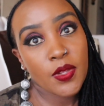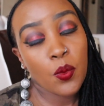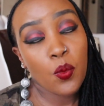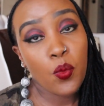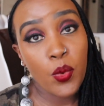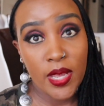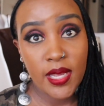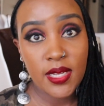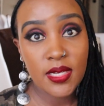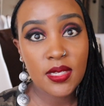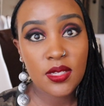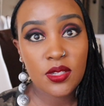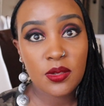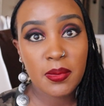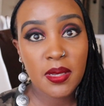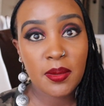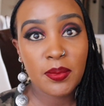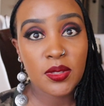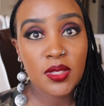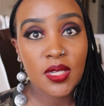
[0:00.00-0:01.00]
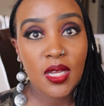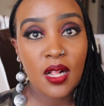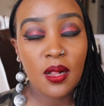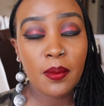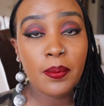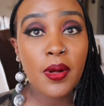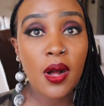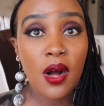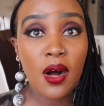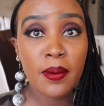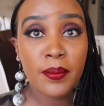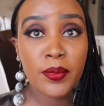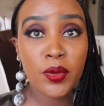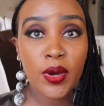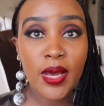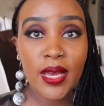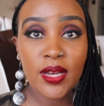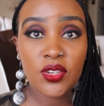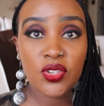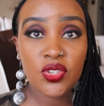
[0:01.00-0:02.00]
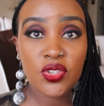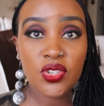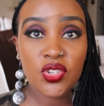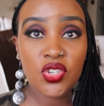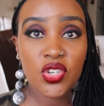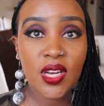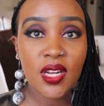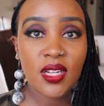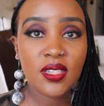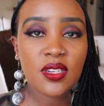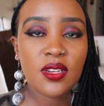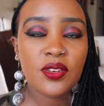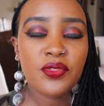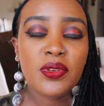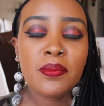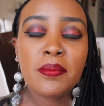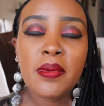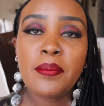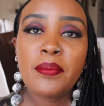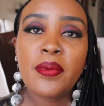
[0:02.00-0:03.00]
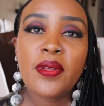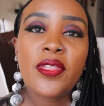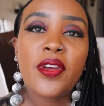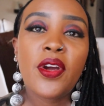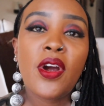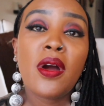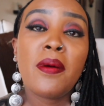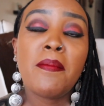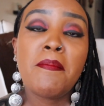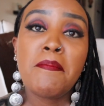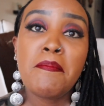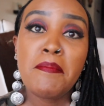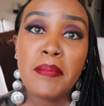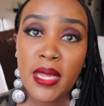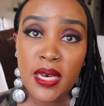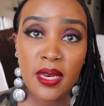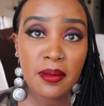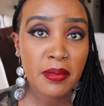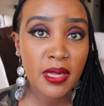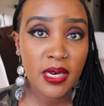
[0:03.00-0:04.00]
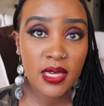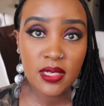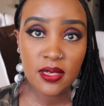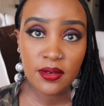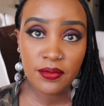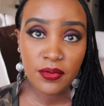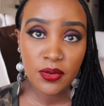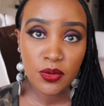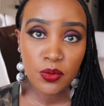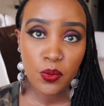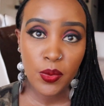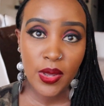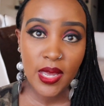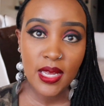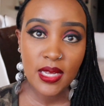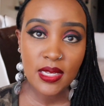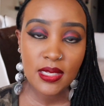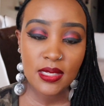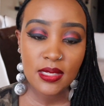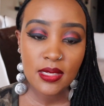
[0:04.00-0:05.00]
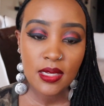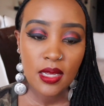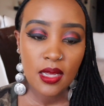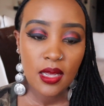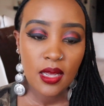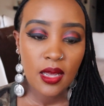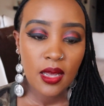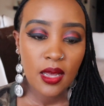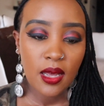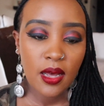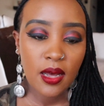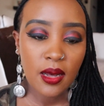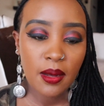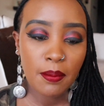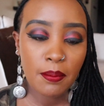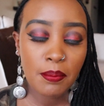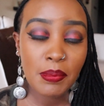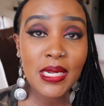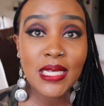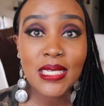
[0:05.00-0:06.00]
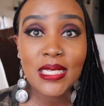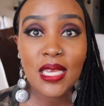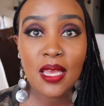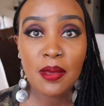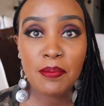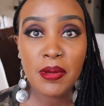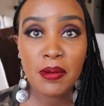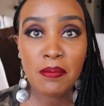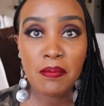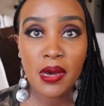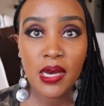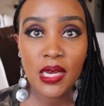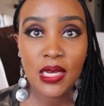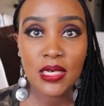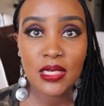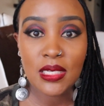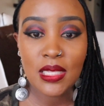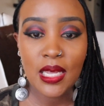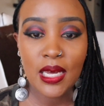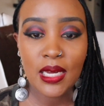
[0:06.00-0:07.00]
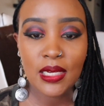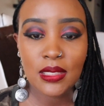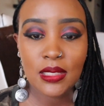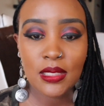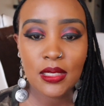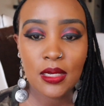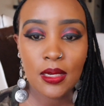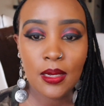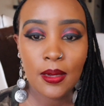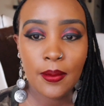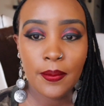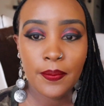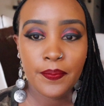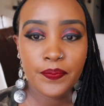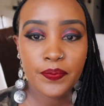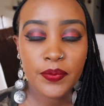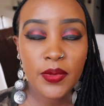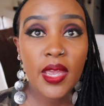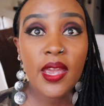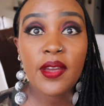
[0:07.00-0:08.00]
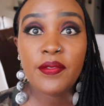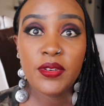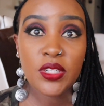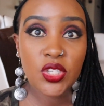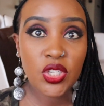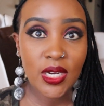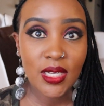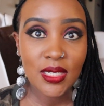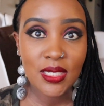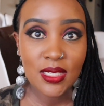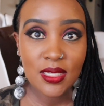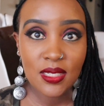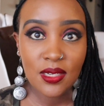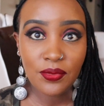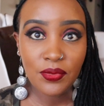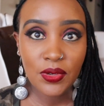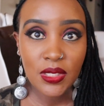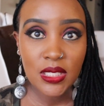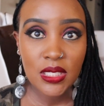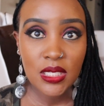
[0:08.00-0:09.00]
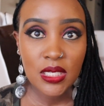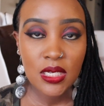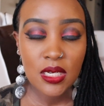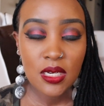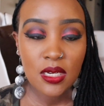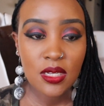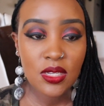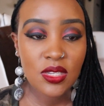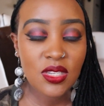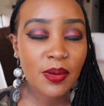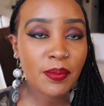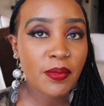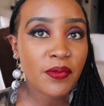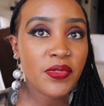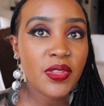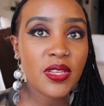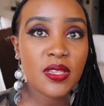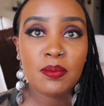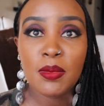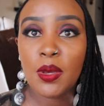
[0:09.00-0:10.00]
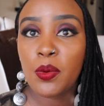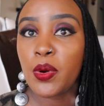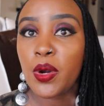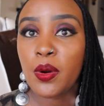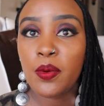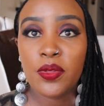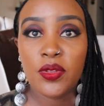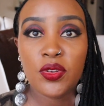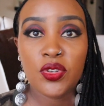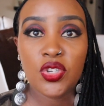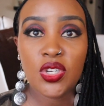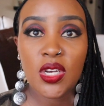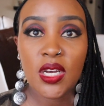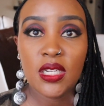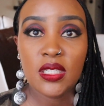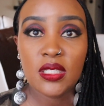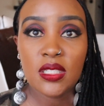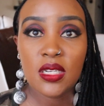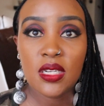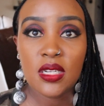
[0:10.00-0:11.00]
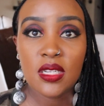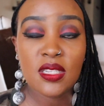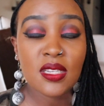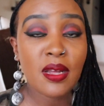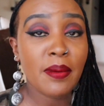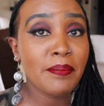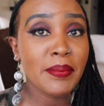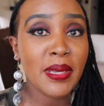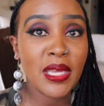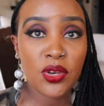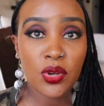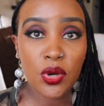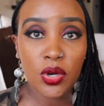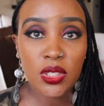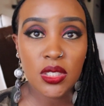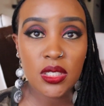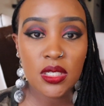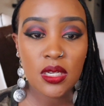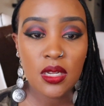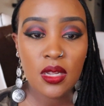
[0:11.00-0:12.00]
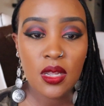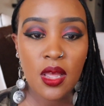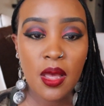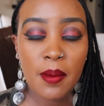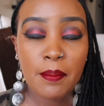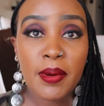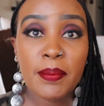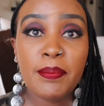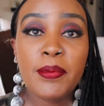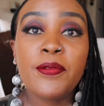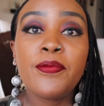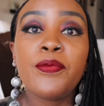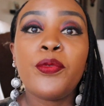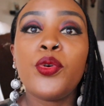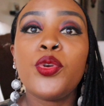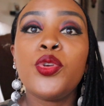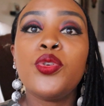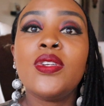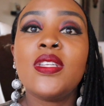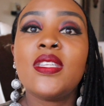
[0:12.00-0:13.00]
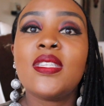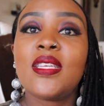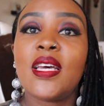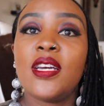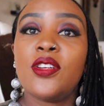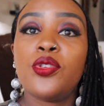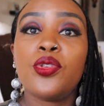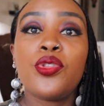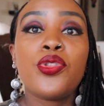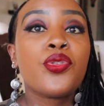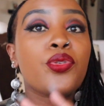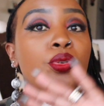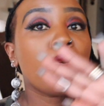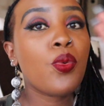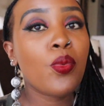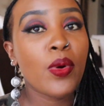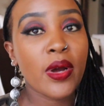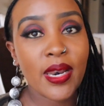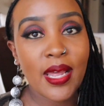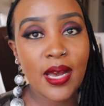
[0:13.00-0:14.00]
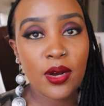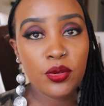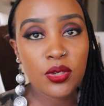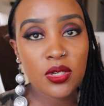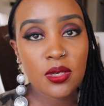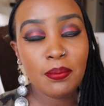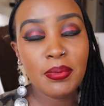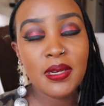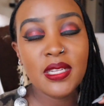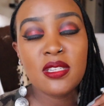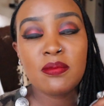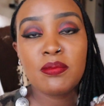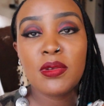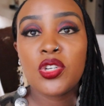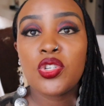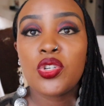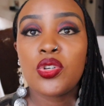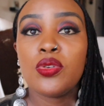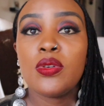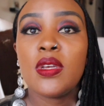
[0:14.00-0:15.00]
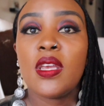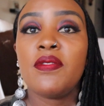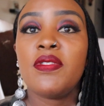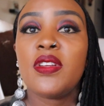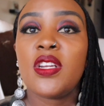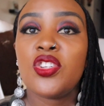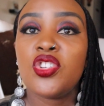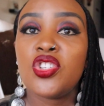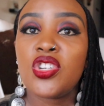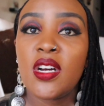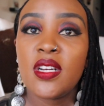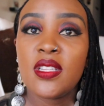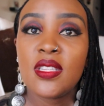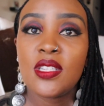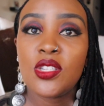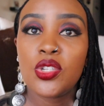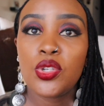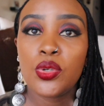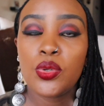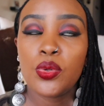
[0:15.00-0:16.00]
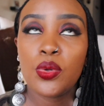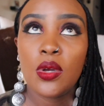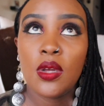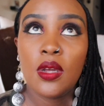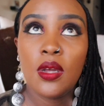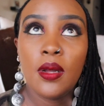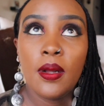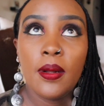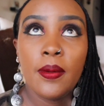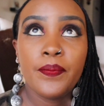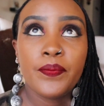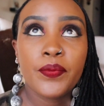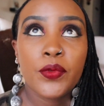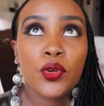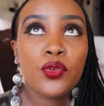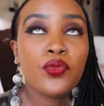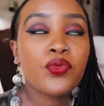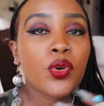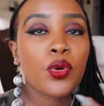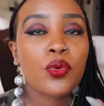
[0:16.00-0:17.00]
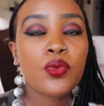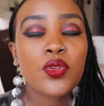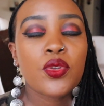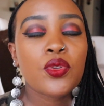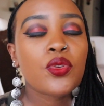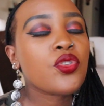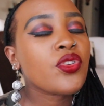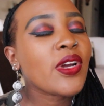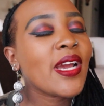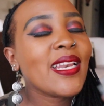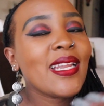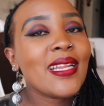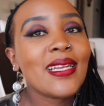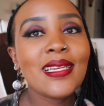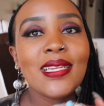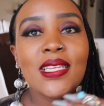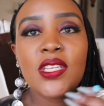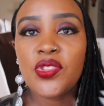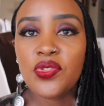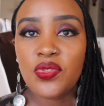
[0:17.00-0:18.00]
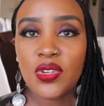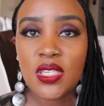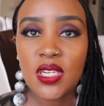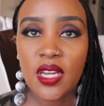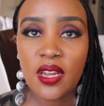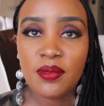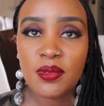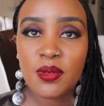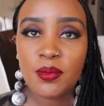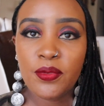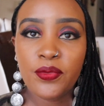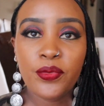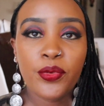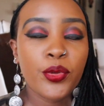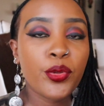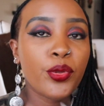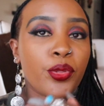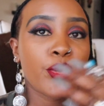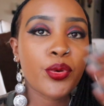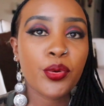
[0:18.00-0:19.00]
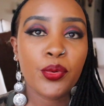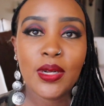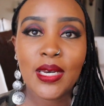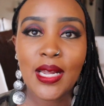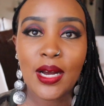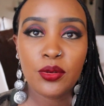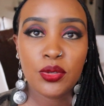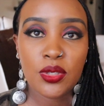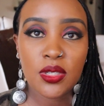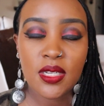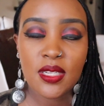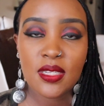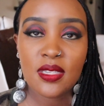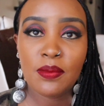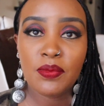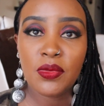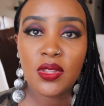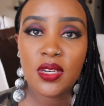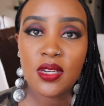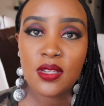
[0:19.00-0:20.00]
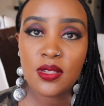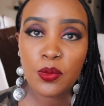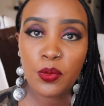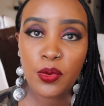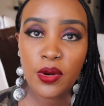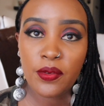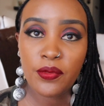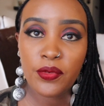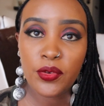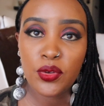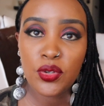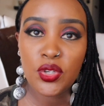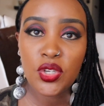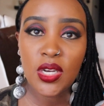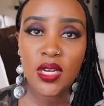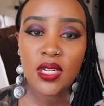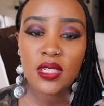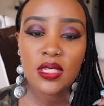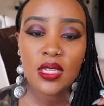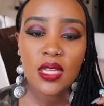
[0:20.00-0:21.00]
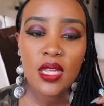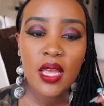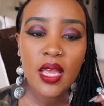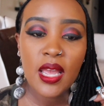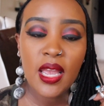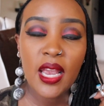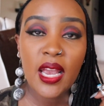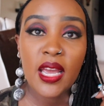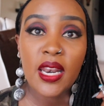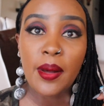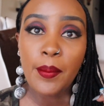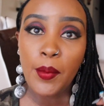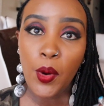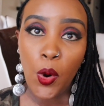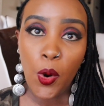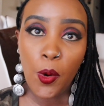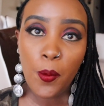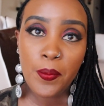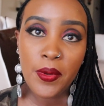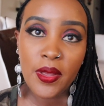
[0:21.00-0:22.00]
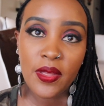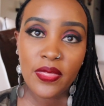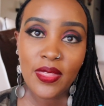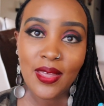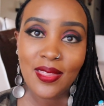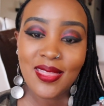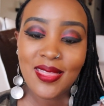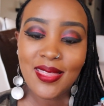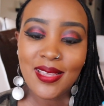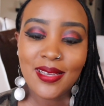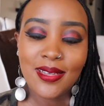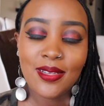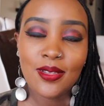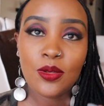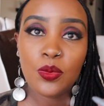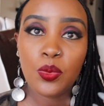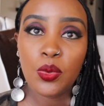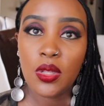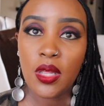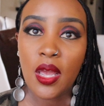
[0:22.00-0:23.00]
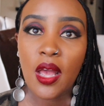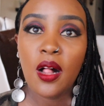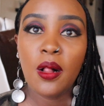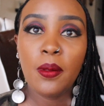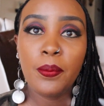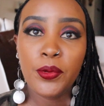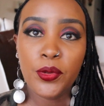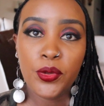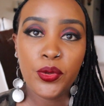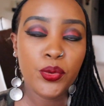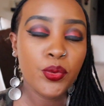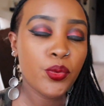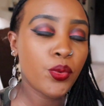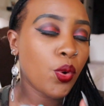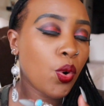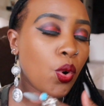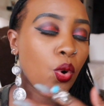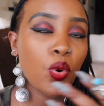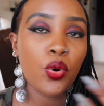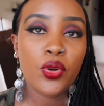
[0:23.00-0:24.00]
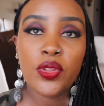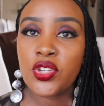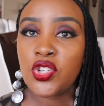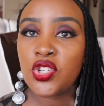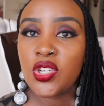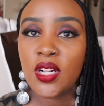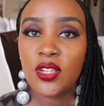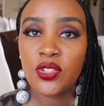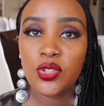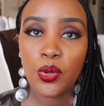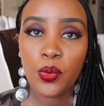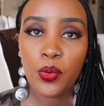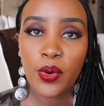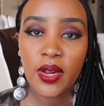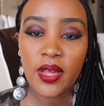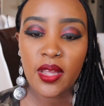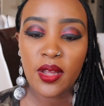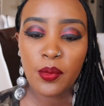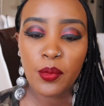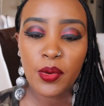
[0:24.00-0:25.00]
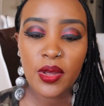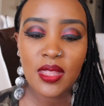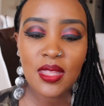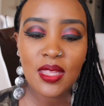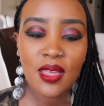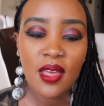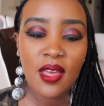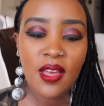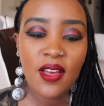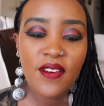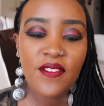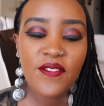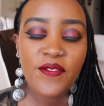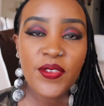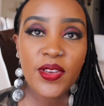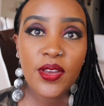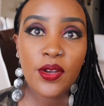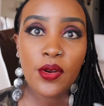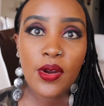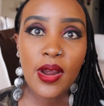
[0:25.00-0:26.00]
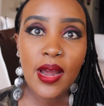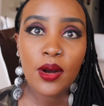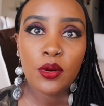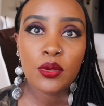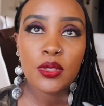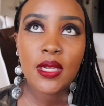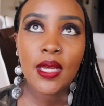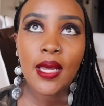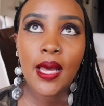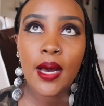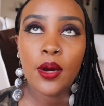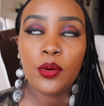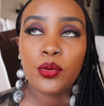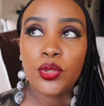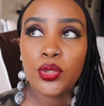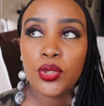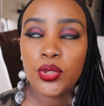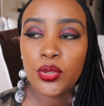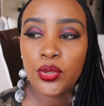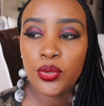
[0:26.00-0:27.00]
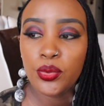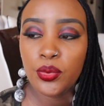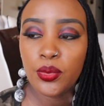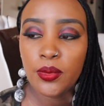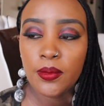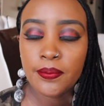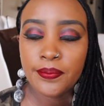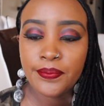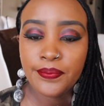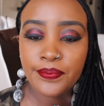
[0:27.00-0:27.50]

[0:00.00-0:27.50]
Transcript: ways to be able to help calm your anxious child. Remember, there are many, many different ways. Please keep in mind that every child is different. Some of these may work with your child, some may not. But before you decide to throw one out, please make sure you give it a chance to grow. So try it at least 3 times before you throw it out as something that doesn't work for your child. And I'm hoping that these will help you or the child you're working with figure out how to